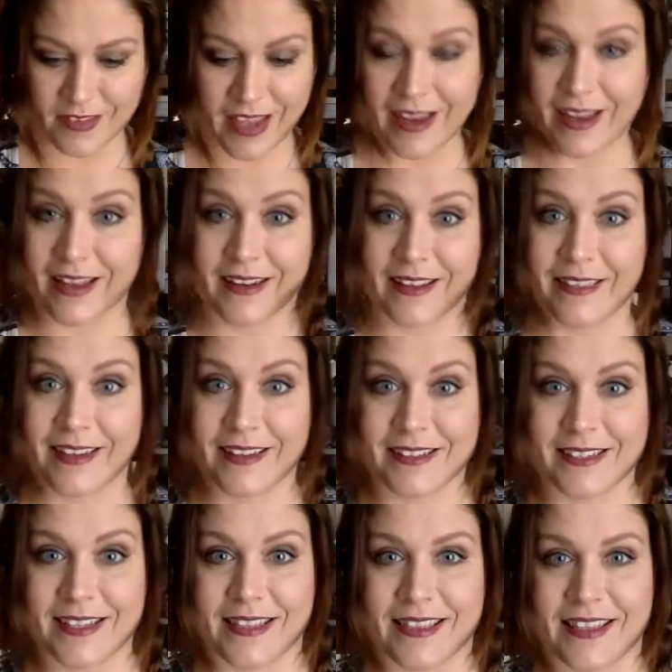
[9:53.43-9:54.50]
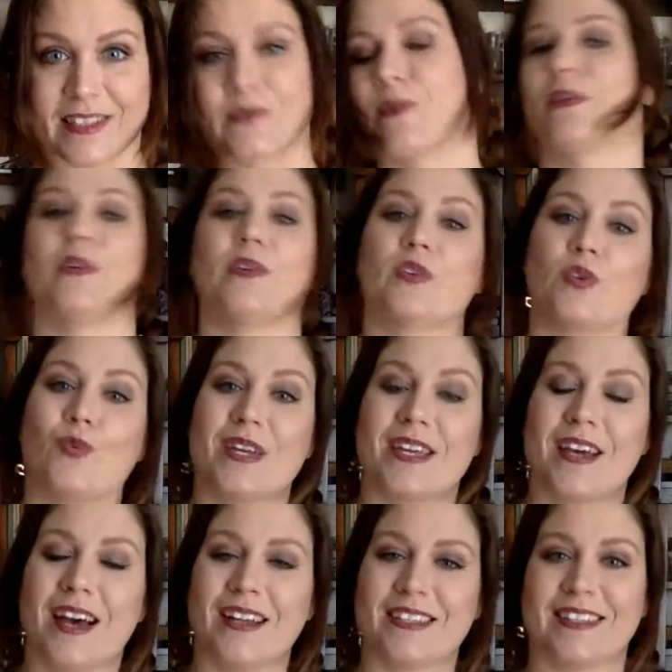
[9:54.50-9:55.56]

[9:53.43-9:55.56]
And that is it. That's what we got.